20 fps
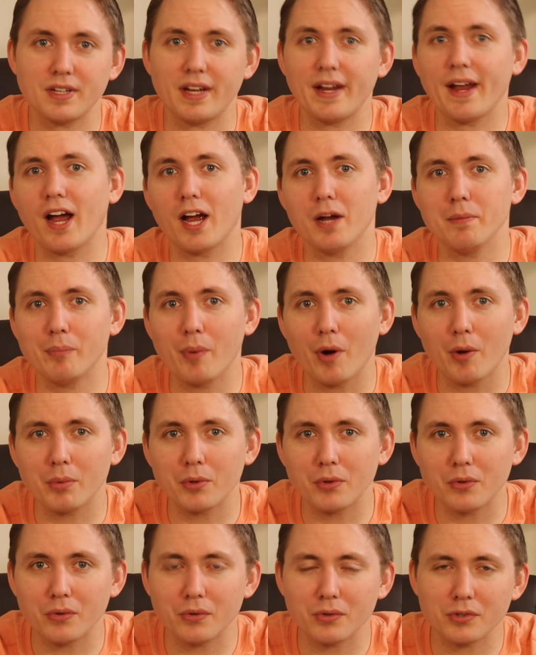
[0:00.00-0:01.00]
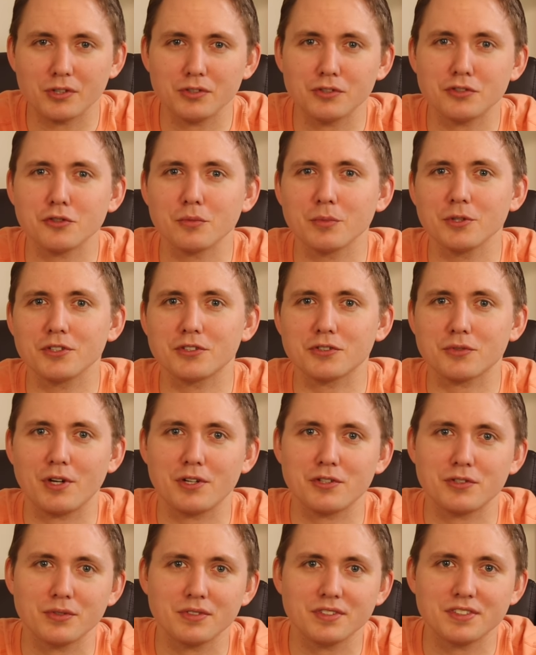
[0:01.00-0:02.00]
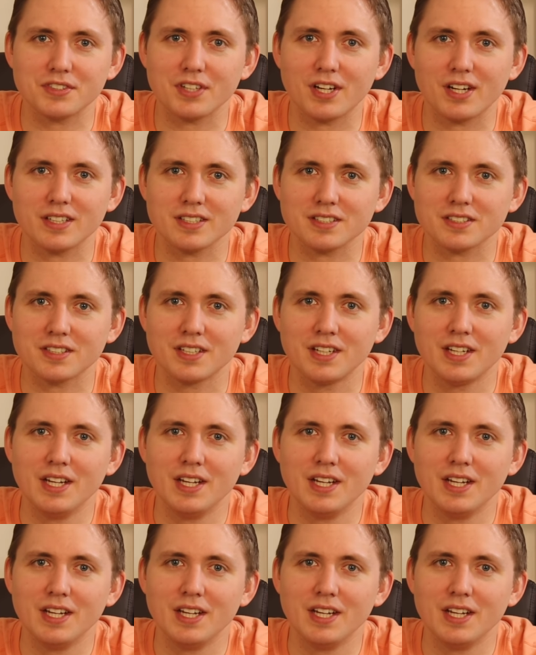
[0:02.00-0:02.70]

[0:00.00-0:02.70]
AI bubble, consumer discretionary stocks.